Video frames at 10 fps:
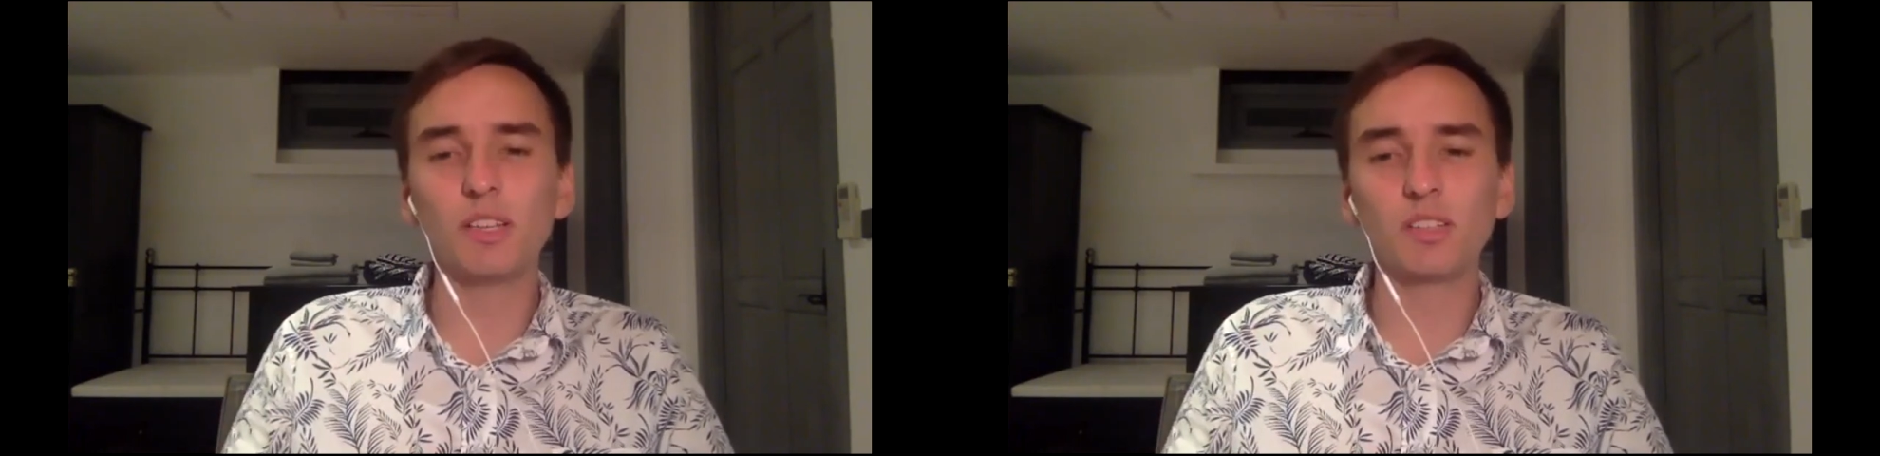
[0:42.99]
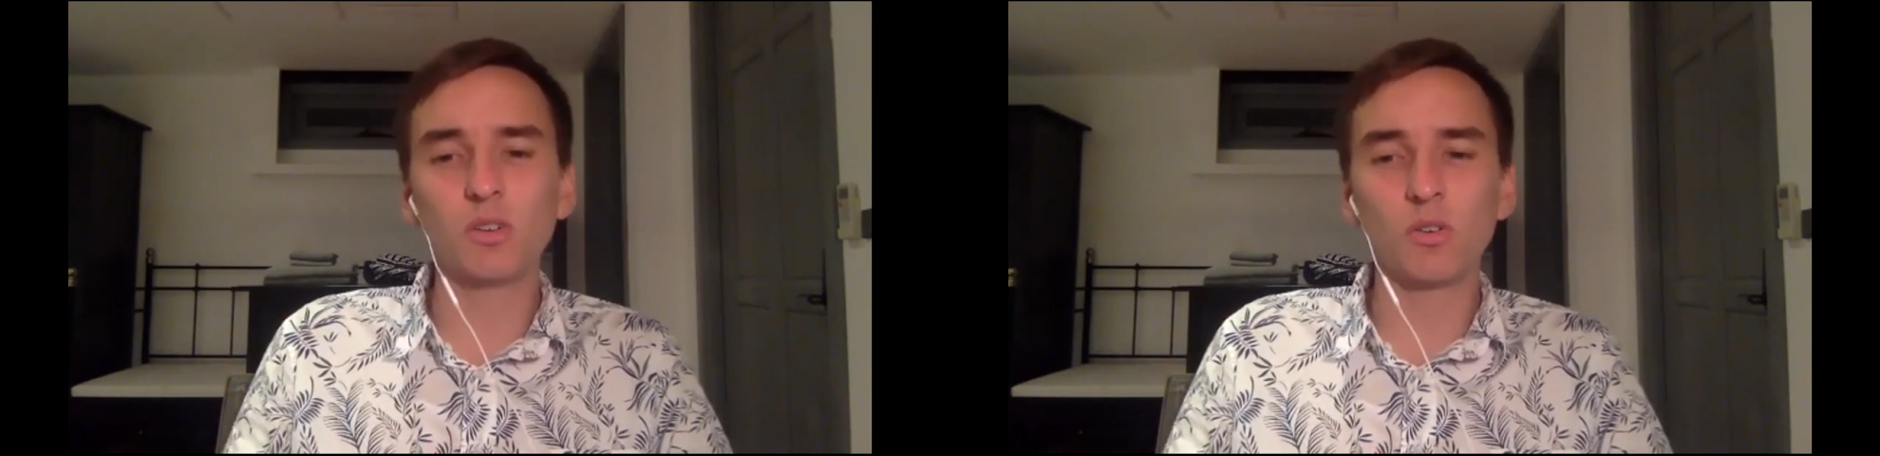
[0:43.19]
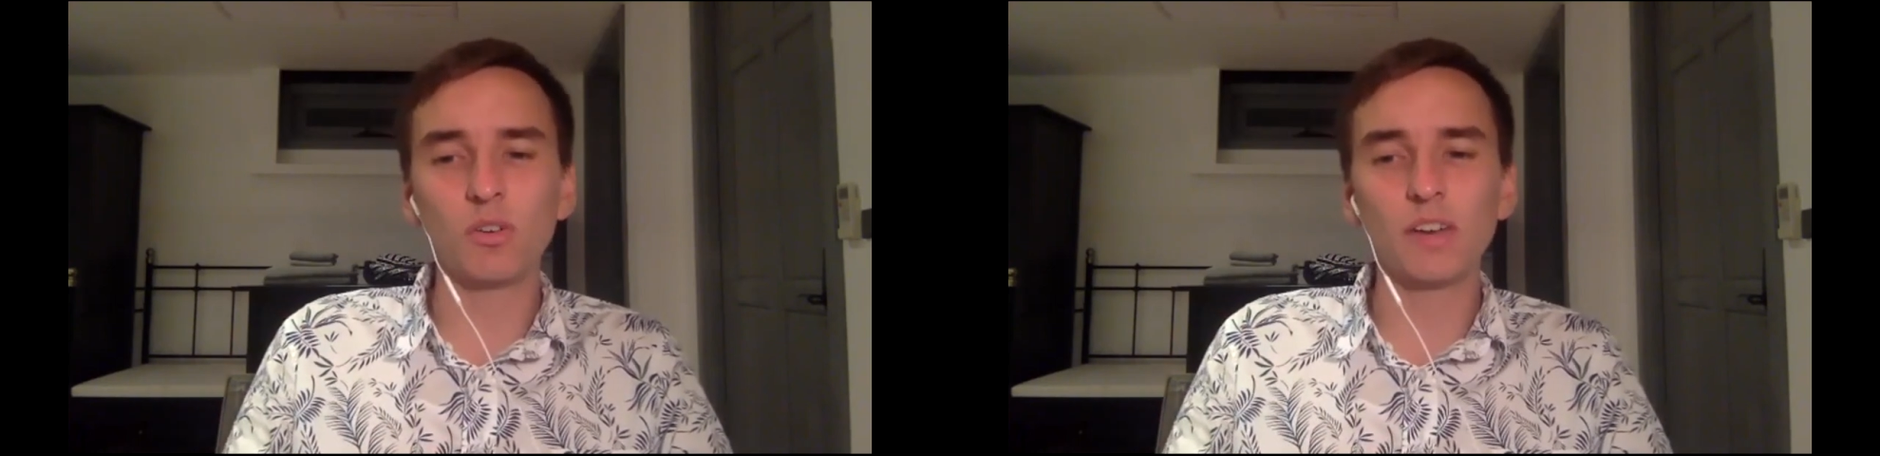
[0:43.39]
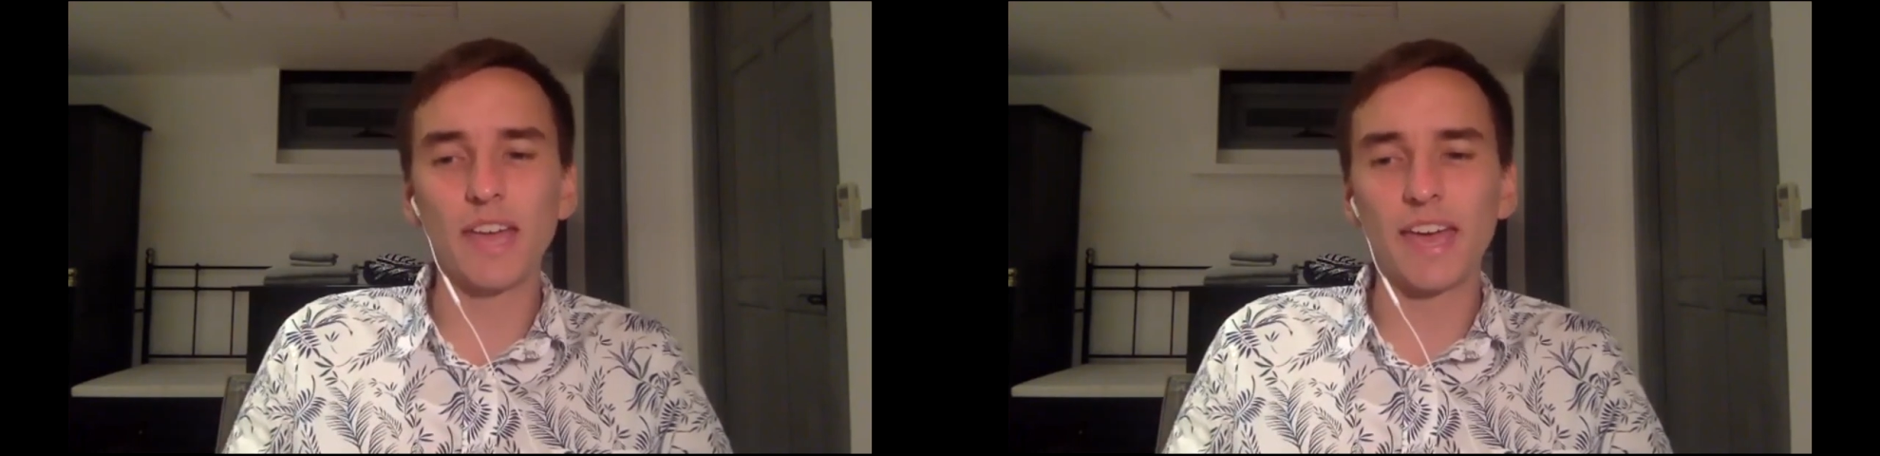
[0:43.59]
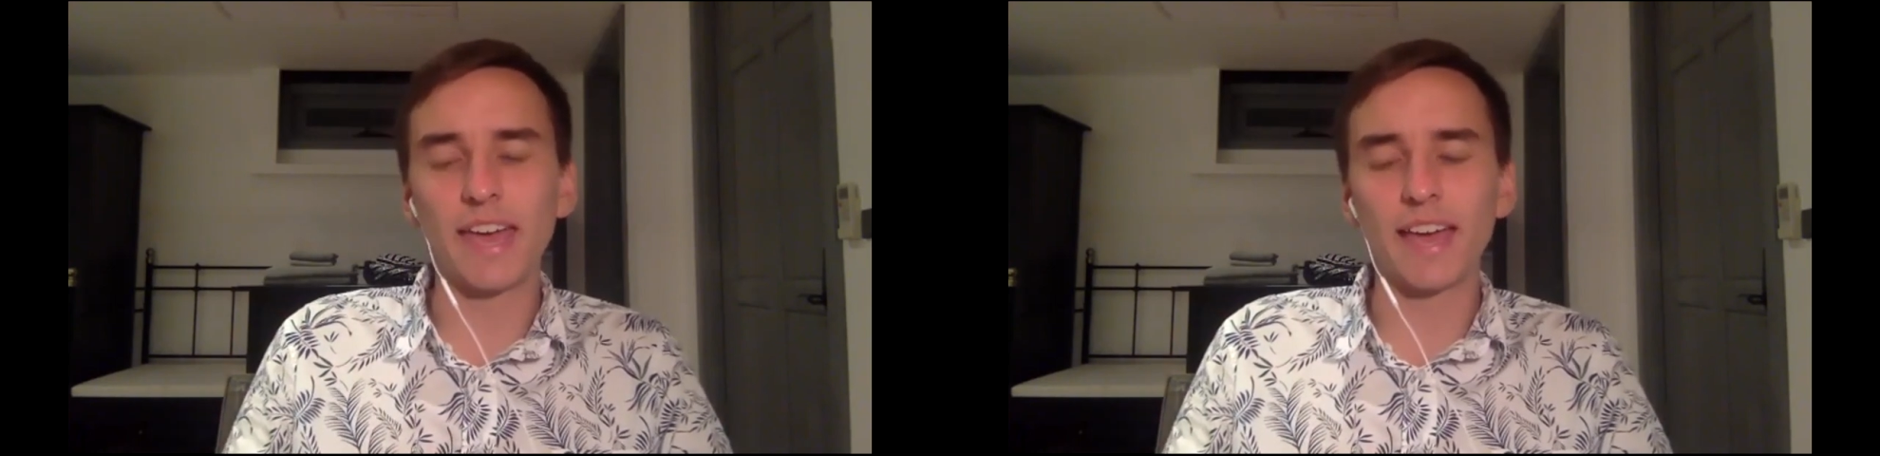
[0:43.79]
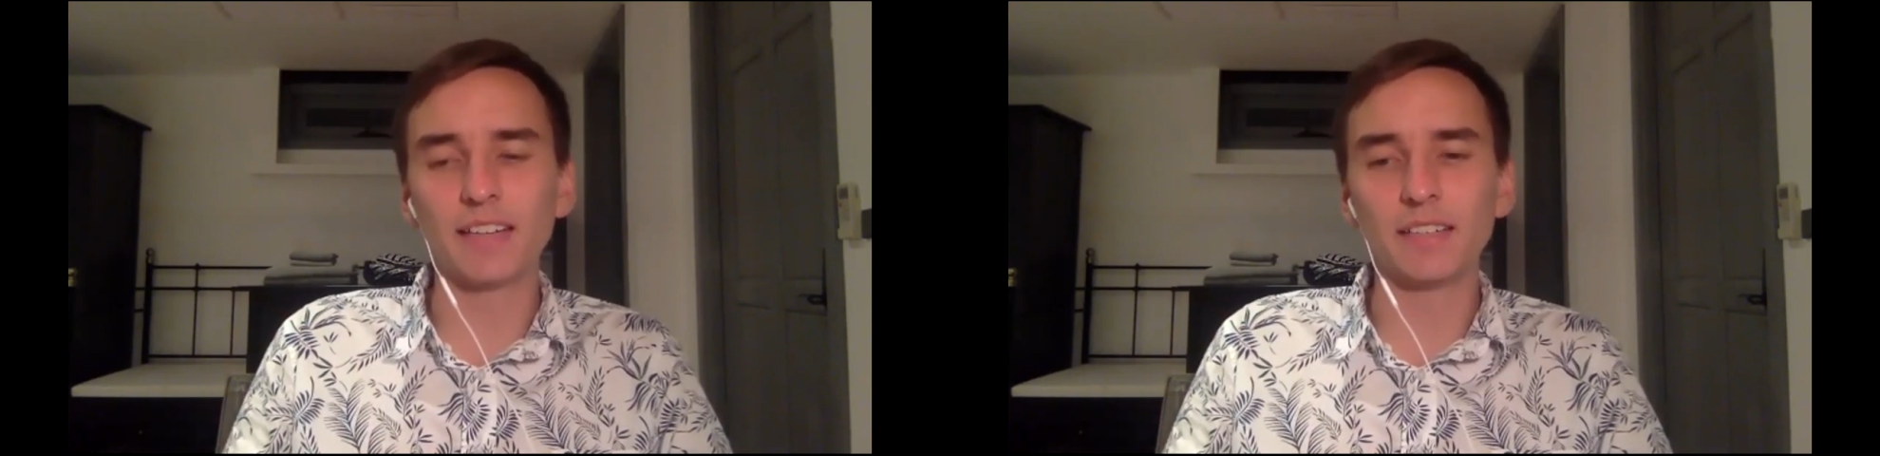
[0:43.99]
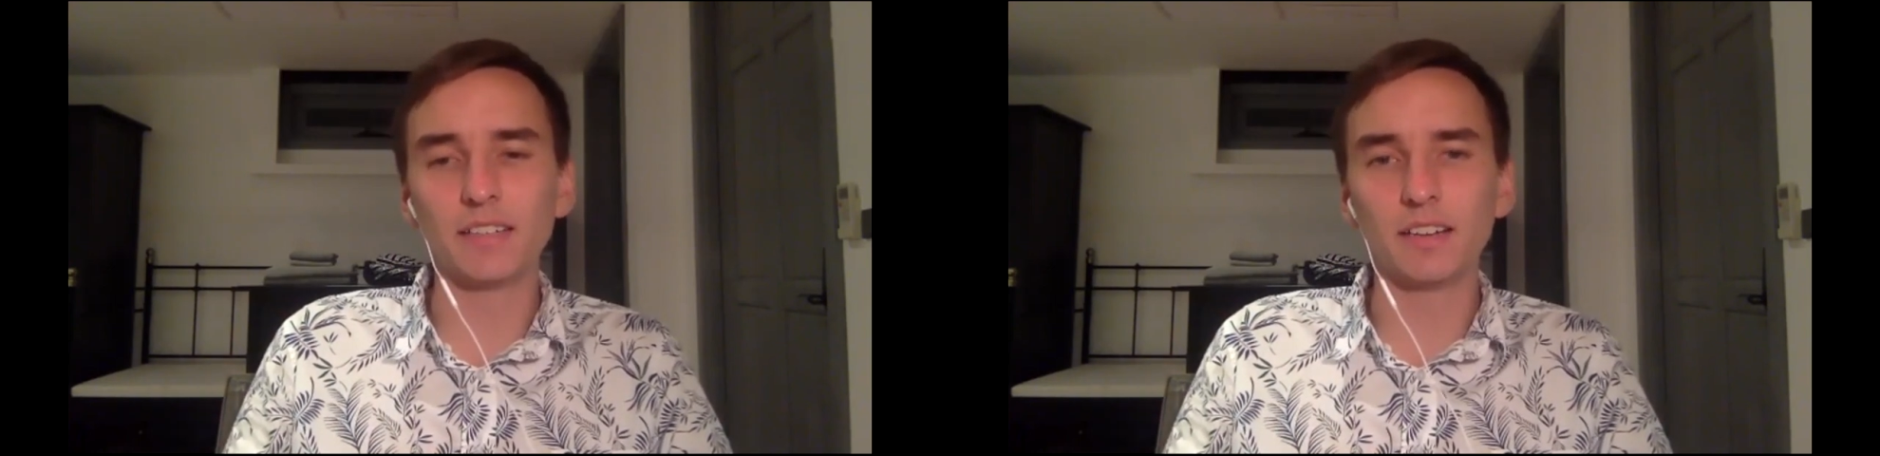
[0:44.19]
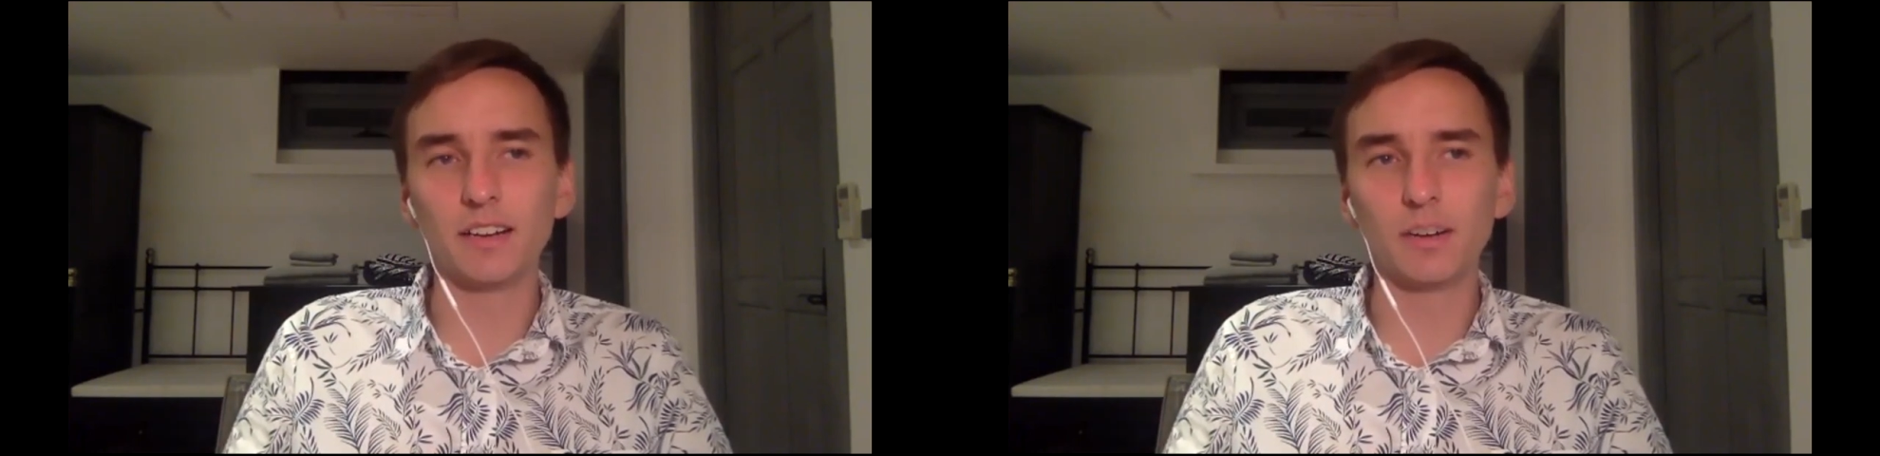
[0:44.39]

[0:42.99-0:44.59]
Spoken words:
Bitcoin, and